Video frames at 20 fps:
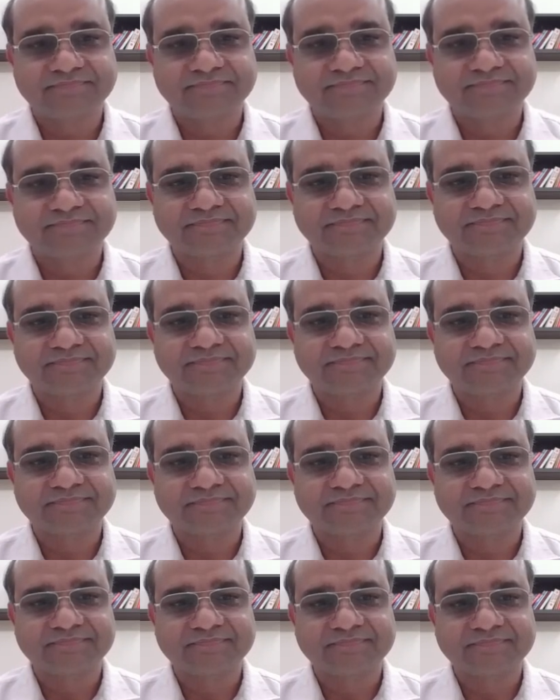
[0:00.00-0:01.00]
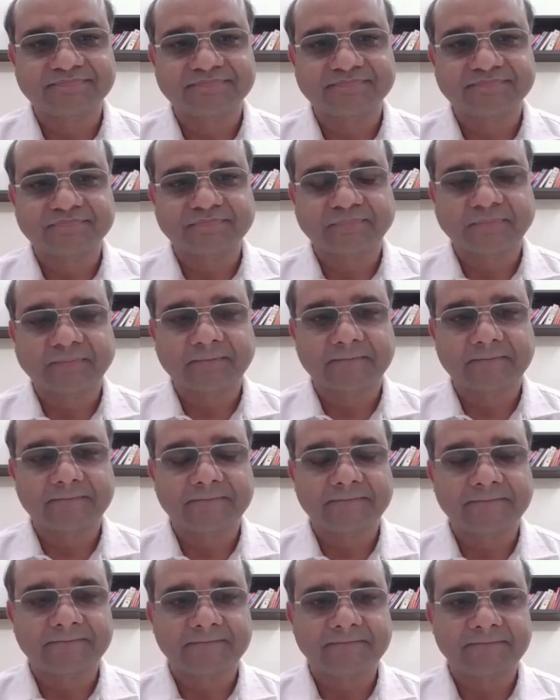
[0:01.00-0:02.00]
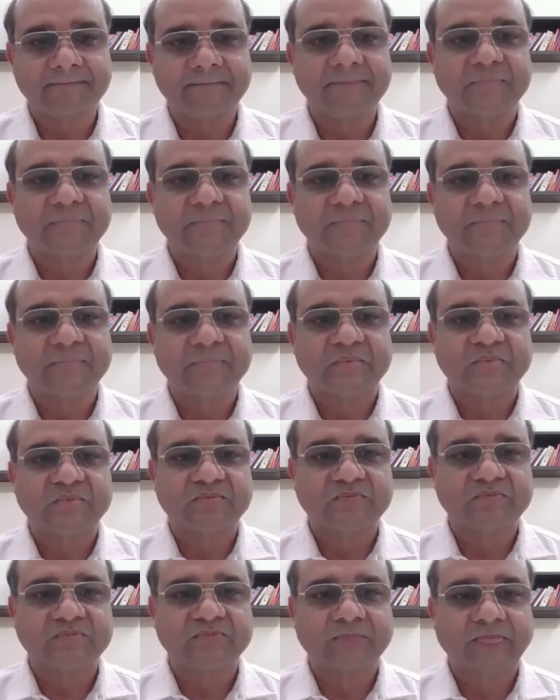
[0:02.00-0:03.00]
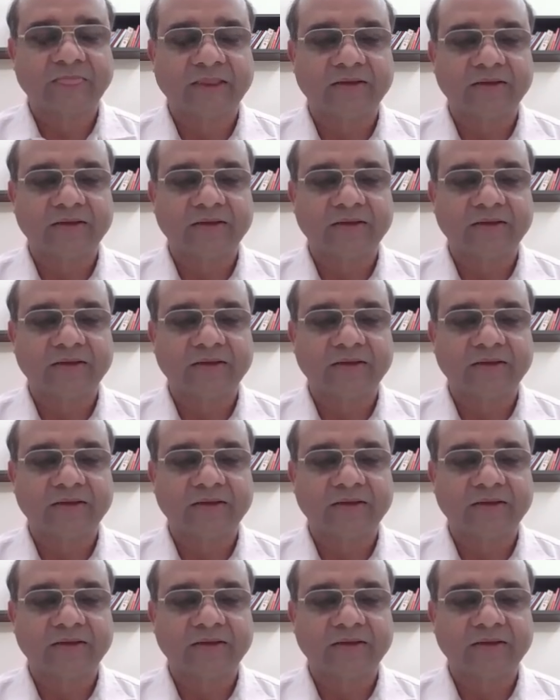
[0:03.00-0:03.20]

[no speech]